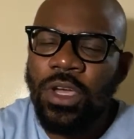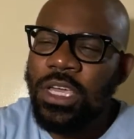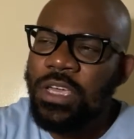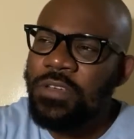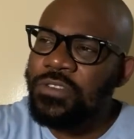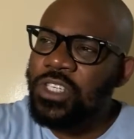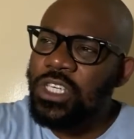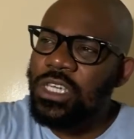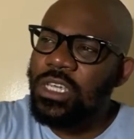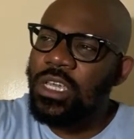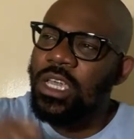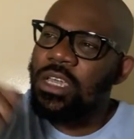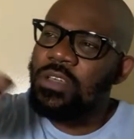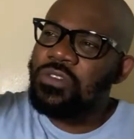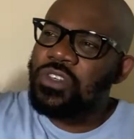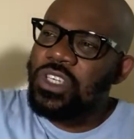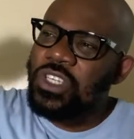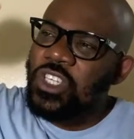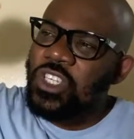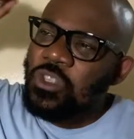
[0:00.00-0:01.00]
If
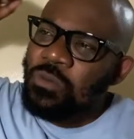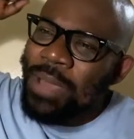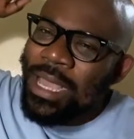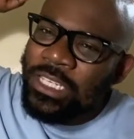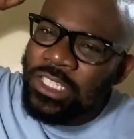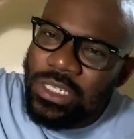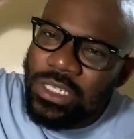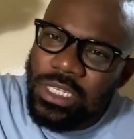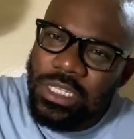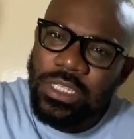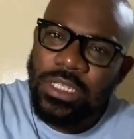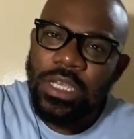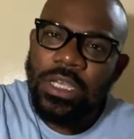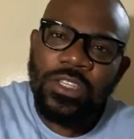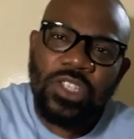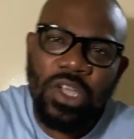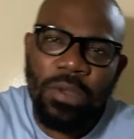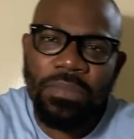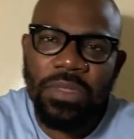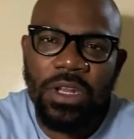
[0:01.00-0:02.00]
she smashes
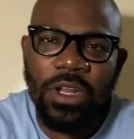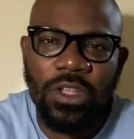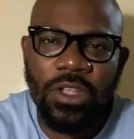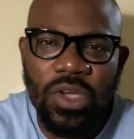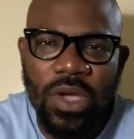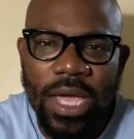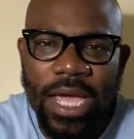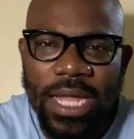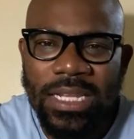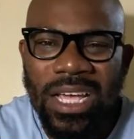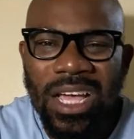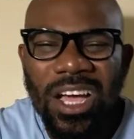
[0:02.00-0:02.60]
something on your head,